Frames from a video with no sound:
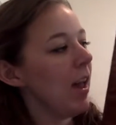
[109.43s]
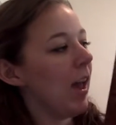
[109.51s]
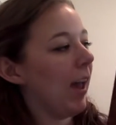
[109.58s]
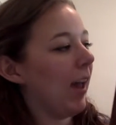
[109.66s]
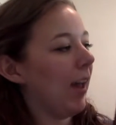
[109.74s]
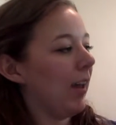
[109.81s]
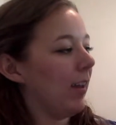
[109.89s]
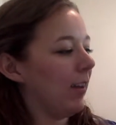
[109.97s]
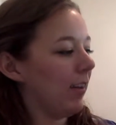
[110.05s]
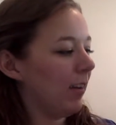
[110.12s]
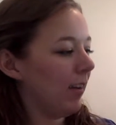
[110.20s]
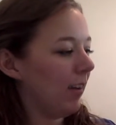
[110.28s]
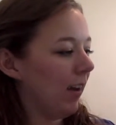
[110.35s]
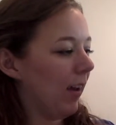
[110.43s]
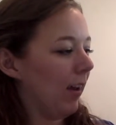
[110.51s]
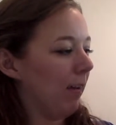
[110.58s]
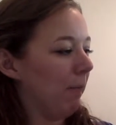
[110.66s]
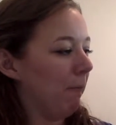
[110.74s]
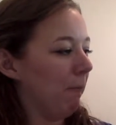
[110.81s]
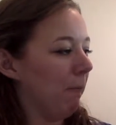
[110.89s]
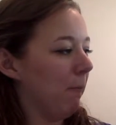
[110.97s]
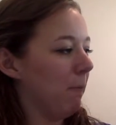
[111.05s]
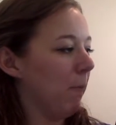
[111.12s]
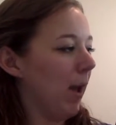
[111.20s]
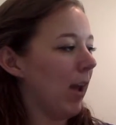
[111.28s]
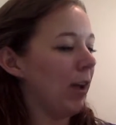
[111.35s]
And
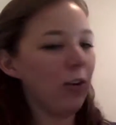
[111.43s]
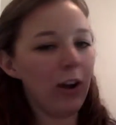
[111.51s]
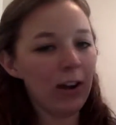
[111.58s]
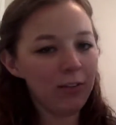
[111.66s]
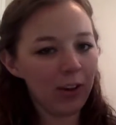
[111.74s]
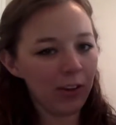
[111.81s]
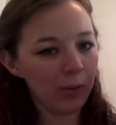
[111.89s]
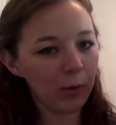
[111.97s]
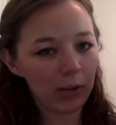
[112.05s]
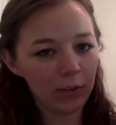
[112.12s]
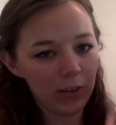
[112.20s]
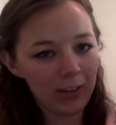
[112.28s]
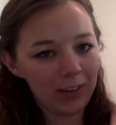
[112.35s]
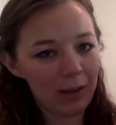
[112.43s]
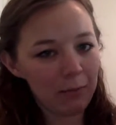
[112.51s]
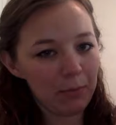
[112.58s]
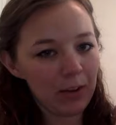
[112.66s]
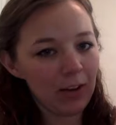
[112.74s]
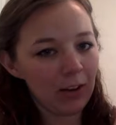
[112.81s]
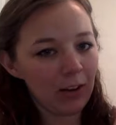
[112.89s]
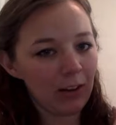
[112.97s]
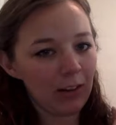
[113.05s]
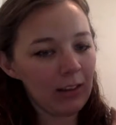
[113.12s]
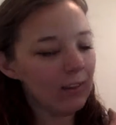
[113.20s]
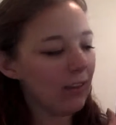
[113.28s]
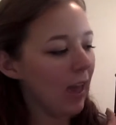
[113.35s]
my grandfather worked for this company,
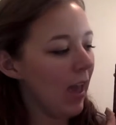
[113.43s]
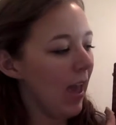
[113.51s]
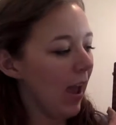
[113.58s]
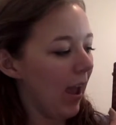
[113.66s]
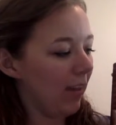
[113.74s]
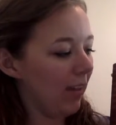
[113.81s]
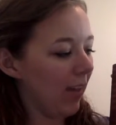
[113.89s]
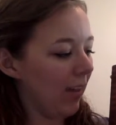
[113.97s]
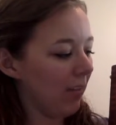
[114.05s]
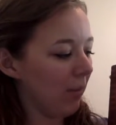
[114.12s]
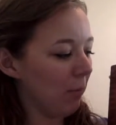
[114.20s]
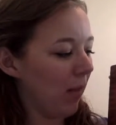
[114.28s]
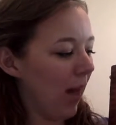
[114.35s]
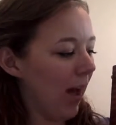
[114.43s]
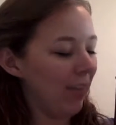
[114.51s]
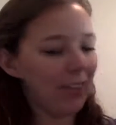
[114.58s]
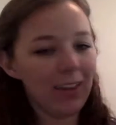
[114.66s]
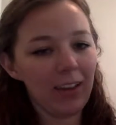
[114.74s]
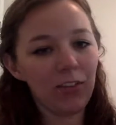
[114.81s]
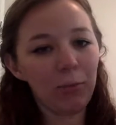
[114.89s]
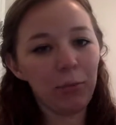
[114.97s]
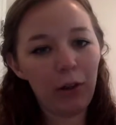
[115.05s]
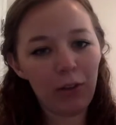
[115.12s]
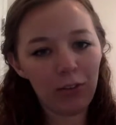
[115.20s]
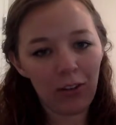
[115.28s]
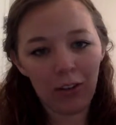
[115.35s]
Hercules, and they supplied the
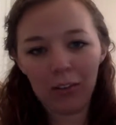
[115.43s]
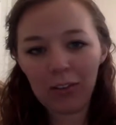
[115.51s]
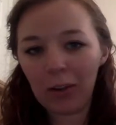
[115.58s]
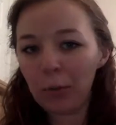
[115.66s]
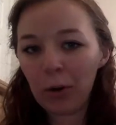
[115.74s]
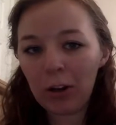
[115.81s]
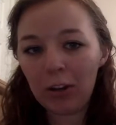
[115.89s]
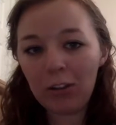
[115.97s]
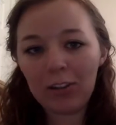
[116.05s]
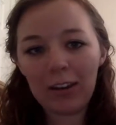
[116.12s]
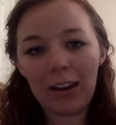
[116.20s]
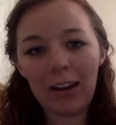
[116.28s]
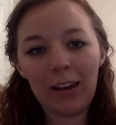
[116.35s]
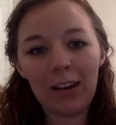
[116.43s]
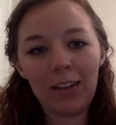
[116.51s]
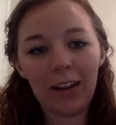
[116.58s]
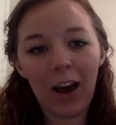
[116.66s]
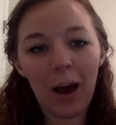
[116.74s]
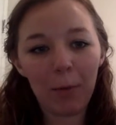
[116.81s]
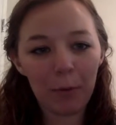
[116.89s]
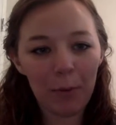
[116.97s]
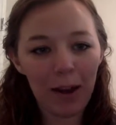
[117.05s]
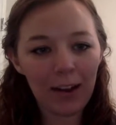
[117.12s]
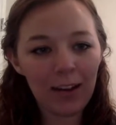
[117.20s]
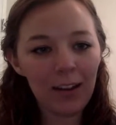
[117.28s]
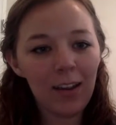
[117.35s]
explosives that were used in the copper
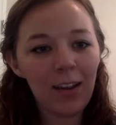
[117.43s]
mine